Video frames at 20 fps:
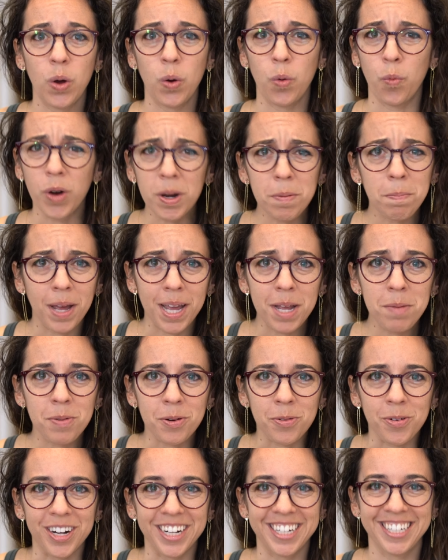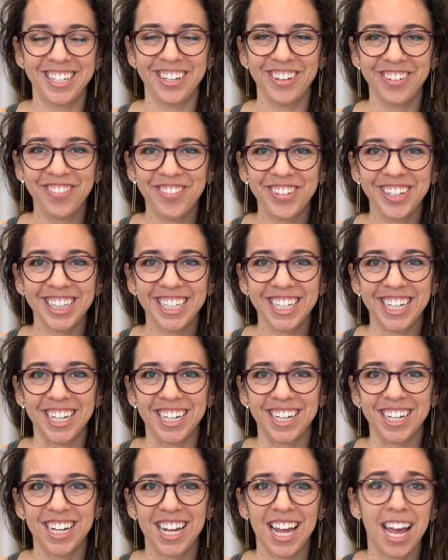What paperwork do you fill
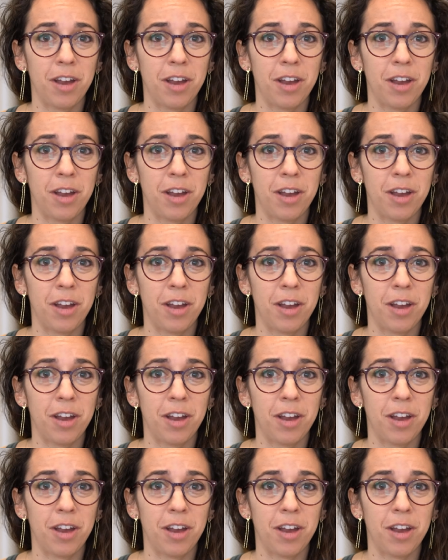in?